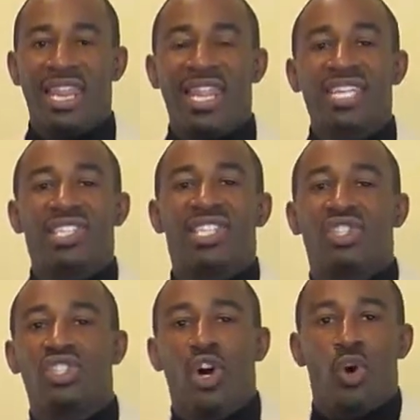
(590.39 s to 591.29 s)
It lets
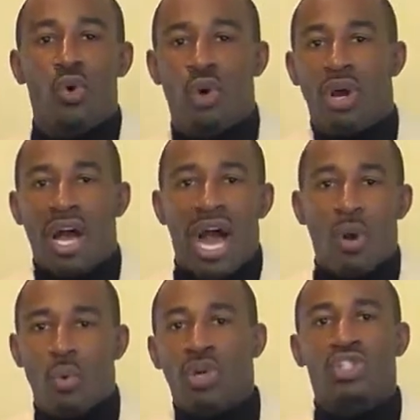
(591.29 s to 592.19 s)
us know
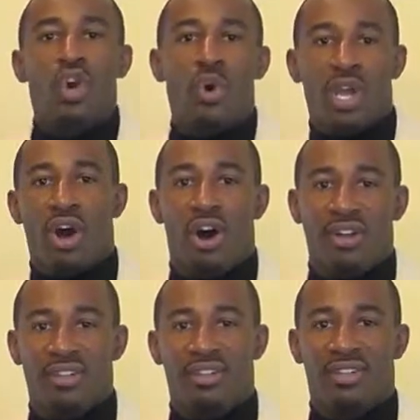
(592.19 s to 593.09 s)
what's going on.